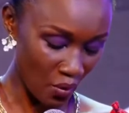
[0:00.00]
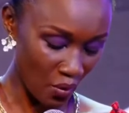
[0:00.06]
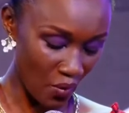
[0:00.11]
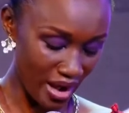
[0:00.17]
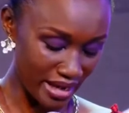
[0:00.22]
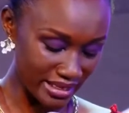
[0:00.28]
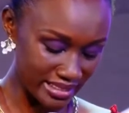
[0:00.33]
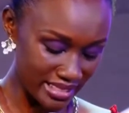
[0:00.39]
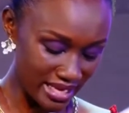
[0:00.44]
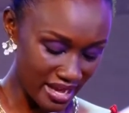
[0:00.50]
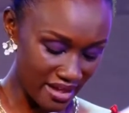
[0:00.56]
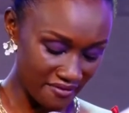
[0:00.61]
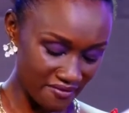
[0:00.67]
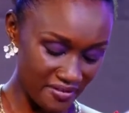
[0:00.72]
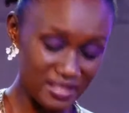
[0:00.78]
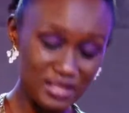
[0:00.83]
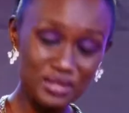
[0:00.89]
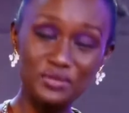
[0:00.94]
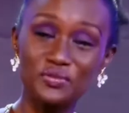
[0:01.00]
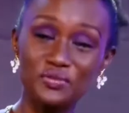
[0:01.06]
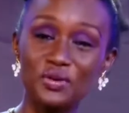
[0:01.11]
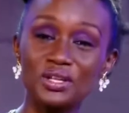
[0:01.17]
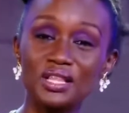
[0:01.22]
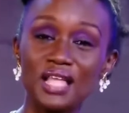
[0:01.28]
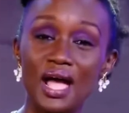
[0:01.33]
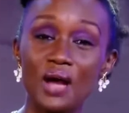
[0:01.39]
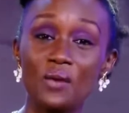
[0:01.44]
All right? First of
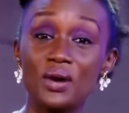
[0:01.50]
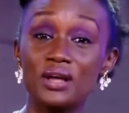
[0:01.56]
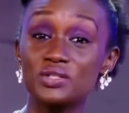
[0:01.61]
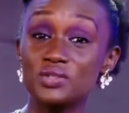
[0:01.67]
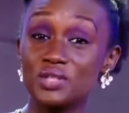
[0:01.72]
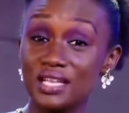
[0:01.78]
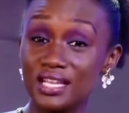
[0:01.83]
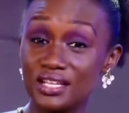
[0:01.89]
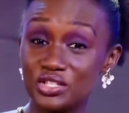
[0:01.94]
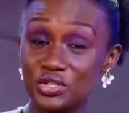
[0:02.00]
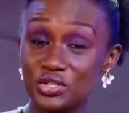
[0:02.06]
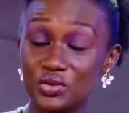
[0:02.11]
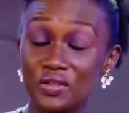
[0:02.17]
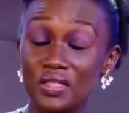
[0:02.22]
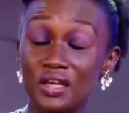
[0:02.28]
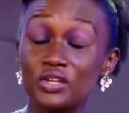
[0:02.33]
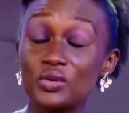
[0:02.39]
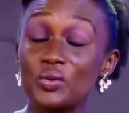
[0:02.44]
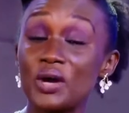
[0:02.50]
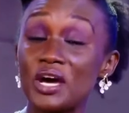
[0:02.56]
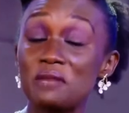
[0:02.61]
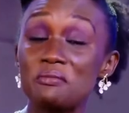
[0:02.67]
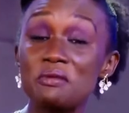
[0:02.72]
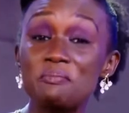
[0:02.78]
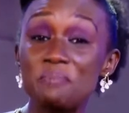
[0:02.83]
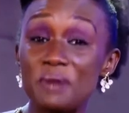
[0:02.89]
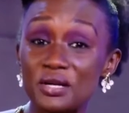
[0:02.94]
all, I want to let you know that you
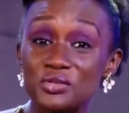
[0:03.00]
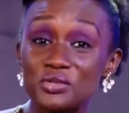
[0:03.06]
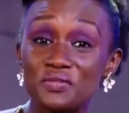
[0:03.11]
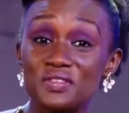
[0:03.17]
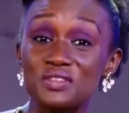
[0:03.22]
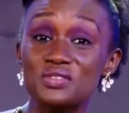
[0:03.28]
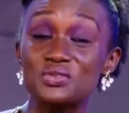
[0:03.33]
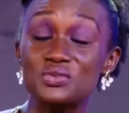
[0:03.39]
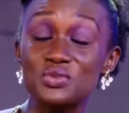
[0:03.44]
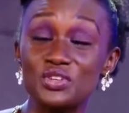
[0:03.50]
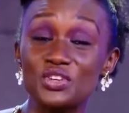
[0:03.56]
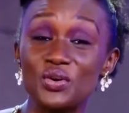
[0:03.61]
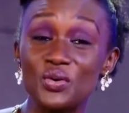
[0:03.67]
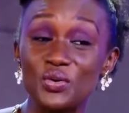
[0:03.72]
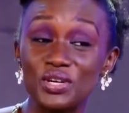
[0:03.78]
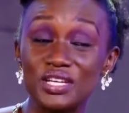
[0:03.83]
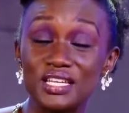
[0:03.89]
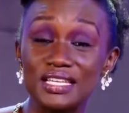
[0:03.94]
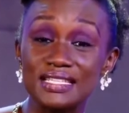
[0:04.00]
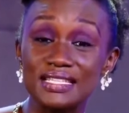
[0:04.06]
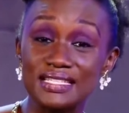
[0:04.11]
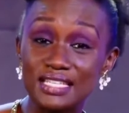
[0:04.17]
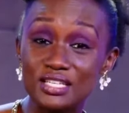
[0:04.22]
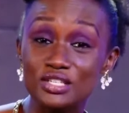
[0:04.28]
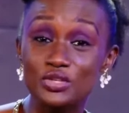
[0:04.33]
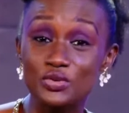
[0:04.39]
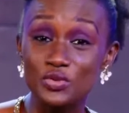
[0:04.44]
can be part of the studio
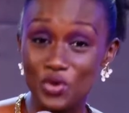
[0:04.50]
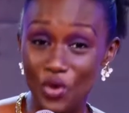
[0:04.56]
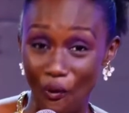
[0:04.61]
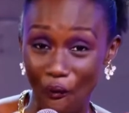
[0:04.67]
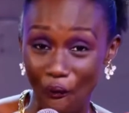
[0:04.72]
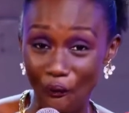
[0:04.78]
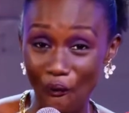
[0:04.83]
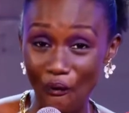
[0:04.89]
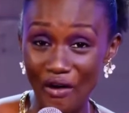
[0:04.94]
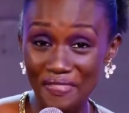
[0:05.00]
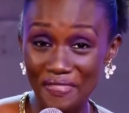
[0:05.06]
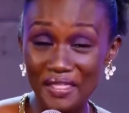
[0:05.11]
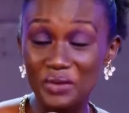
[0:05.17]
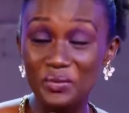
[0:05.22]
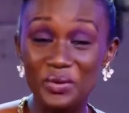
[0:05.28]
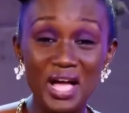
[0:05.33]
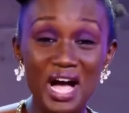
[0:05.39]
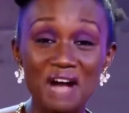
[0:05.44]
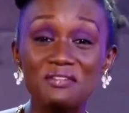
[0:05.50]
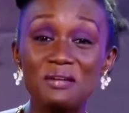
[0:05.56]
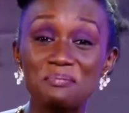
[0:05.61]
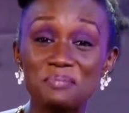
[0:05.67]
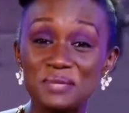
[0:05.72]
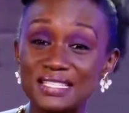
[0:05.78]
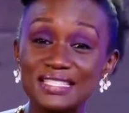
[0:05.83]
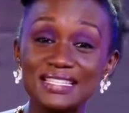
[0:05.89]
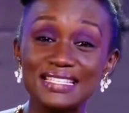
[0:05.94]
audience. Did you know that we have
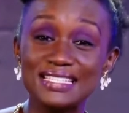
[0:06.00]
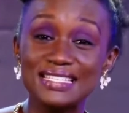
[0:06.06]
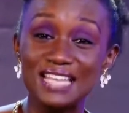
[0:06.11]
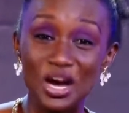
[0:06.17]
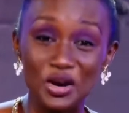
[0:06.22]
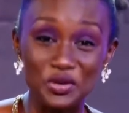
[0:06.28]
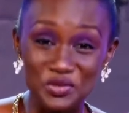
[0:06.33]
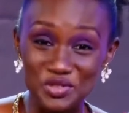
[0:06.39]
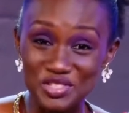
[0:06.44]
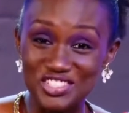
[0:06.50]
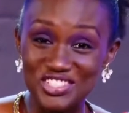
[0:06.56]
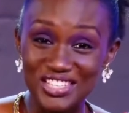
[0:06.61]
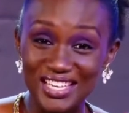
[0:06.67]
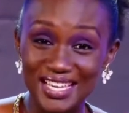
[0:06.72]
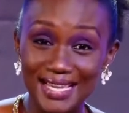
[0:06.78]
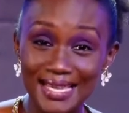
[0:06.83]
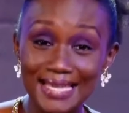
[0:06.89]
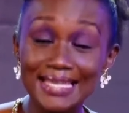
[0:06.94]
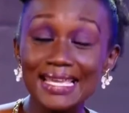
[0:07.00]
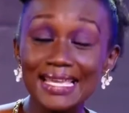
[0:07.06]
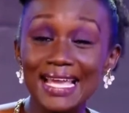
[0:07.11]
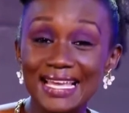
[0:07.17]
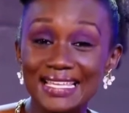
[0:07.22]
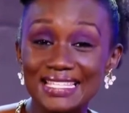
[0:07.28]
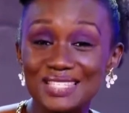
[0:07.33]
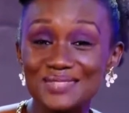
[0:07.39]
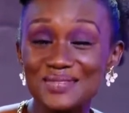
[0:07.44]
a business lounge?
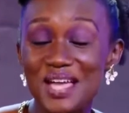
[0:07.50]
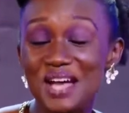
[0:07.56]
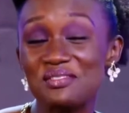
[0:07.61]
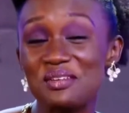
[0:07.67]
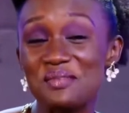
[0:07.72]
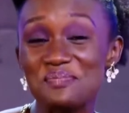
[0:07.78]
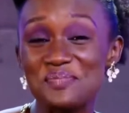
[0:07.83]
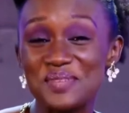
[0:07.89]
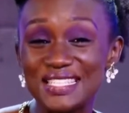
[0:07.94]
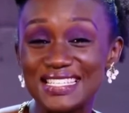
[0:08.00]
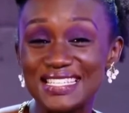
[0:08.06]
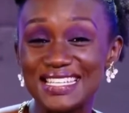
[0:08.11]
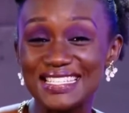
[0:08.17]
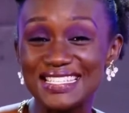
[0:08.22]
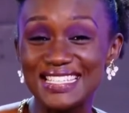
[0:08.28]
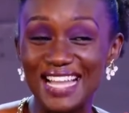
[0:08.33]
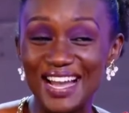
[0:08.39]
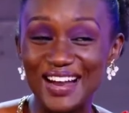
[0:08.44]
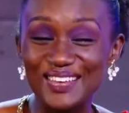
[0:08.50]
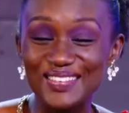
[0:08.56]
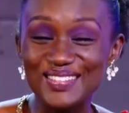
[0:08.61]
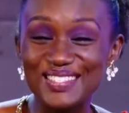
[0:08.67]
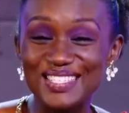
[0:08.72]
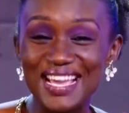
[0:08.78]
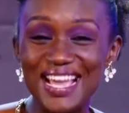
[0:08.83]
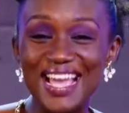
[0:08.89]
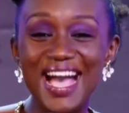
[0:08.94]
Yes, we have a business
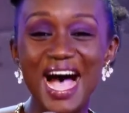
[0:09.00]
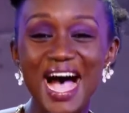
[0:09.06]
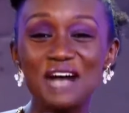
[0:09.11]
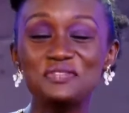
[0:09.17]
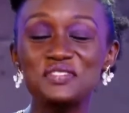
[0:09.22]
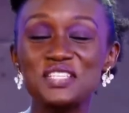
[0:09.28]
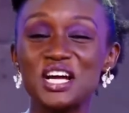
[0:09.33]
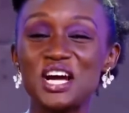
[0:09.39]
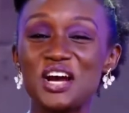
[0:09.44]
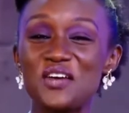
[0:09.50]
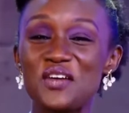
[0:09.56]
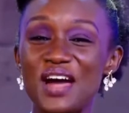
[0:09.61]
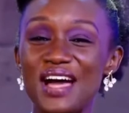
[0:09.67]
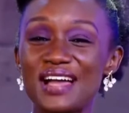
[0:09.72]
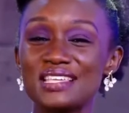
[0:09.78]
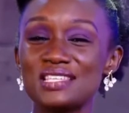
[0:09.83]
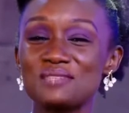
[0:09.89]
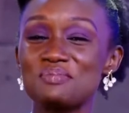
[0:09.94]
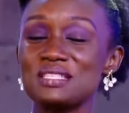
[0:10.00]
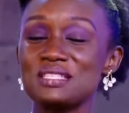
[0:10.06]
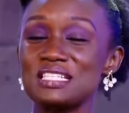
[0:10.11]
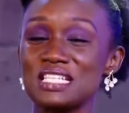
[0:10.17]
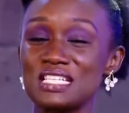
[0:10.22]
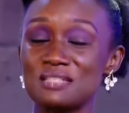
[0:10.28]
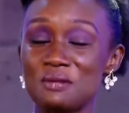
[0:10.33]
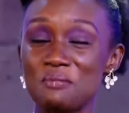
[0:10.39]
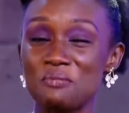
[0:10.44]
lounge. After garage,
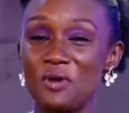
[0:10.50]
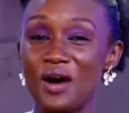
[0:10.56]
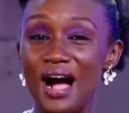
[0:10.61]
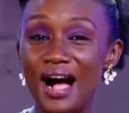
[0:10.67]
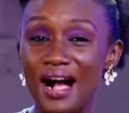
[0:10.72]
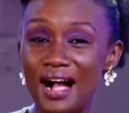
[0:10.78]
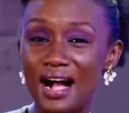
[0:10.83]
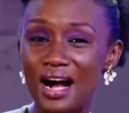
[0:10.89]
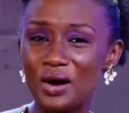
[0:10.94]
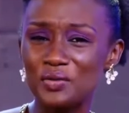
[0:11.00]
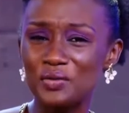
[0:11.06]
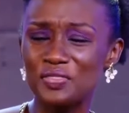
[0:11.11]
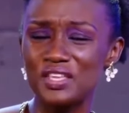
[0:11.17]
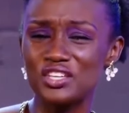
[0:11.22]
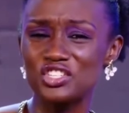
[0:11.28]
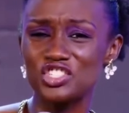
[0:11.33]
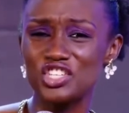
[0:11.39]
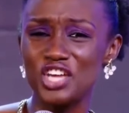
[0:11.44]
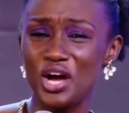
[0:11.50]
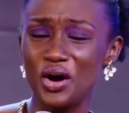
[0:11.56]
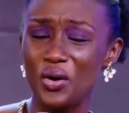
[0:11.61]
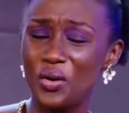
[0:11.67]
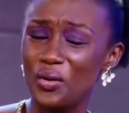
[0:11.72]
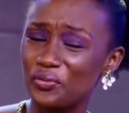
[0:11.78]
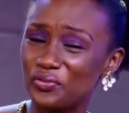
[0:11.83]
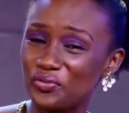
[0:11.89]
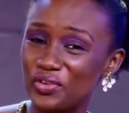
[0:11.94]
business people hang out, they share
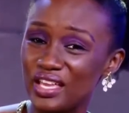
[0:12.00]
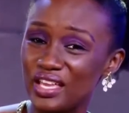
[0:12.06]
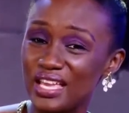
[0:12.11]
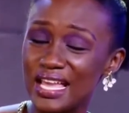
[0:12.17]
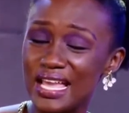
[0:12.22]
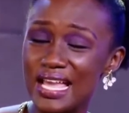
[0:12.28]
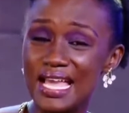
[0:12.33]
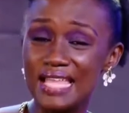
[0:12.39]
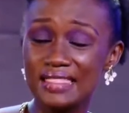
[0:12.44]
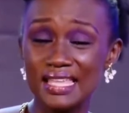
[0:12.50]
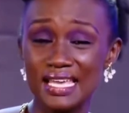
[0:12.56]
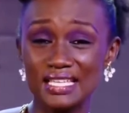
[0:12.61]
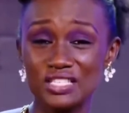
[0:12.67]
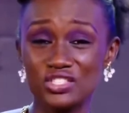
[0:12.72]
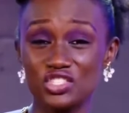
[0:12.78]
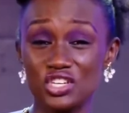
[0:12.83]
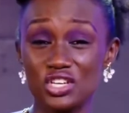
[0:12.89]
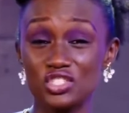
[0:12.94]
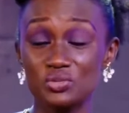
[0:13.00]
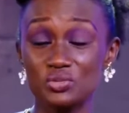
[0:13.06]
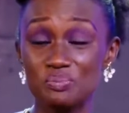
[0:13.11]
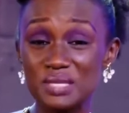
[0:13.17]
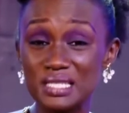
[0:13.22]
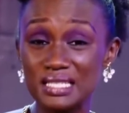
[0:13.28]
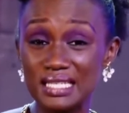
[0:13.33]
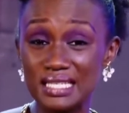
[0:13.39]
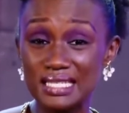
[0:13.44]
coffee, they
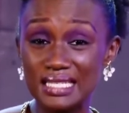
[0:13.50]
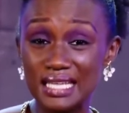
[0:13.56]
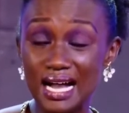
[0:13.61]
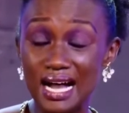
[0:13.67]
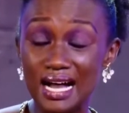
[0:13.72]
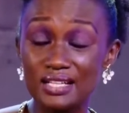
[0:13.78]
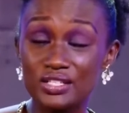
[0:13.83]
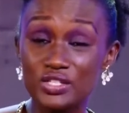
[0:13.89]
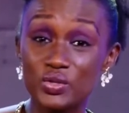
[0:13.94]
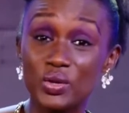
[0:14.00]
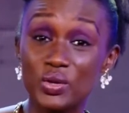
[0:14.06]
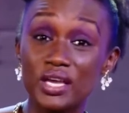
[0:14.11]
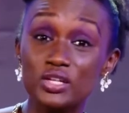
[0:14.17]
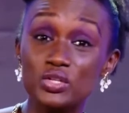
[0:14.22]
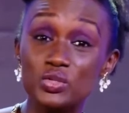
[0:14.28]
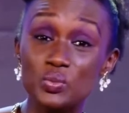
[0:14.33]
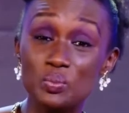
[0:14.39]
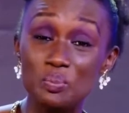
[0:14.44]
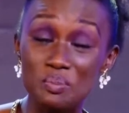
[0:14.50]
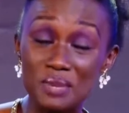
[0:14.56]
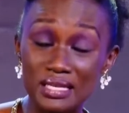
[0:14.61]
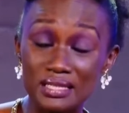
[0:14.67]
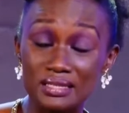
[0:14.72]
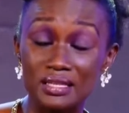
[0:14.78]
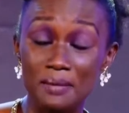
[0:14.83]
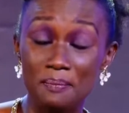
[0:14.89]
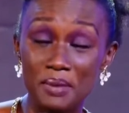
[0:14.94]
exchange business cards. You get to
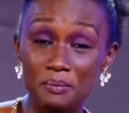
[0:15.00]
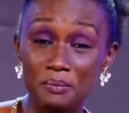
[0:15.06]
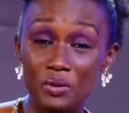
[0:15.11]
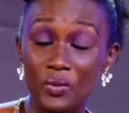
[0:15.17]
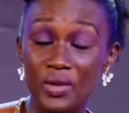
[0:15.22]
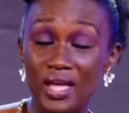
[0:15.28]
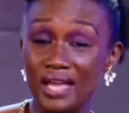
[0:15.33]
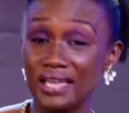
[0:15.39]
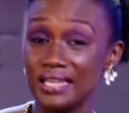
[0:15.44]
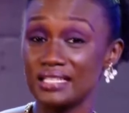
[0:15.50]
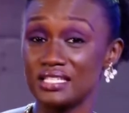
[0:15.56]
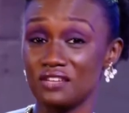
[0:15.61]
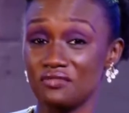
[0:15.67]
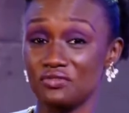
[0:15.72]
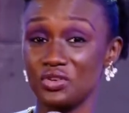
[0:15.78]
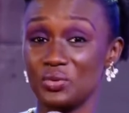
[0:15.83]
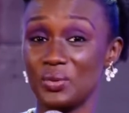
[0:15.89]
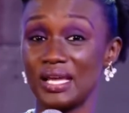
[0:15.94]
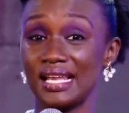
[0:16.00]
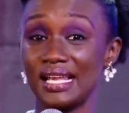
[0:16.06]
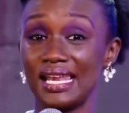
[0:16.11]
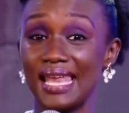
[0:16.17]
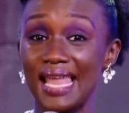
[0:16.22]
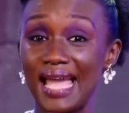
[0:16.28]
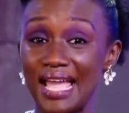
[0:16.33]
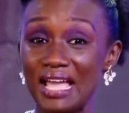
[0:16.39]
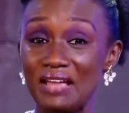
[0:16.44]
meet the people we are interviewing
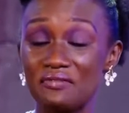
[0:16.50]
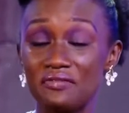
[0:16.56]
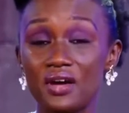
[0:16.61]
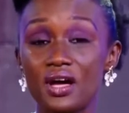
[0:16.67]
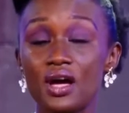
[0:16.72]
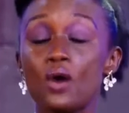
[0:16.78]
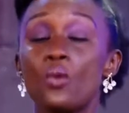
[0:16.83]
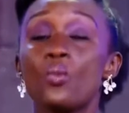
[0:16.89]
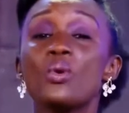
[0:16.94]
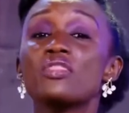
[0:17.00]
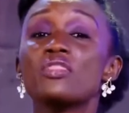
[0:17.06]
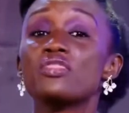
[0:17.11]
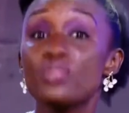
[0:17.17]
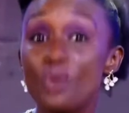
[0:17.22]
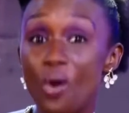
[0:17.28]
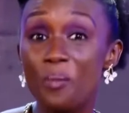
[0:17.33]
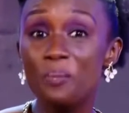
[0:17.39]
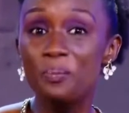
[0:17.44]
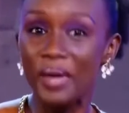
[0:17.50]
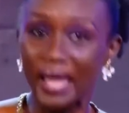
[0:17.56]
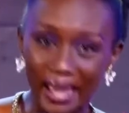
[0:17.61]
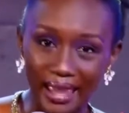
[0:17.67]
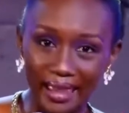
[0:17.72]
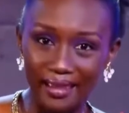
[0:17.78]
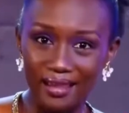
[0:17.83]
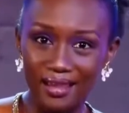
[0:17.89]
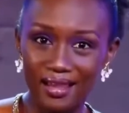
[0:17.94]
live with no
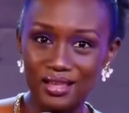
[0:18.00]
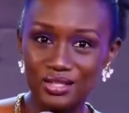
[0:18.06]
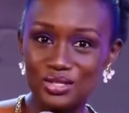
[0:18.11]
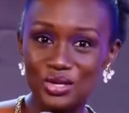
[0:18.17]
pay.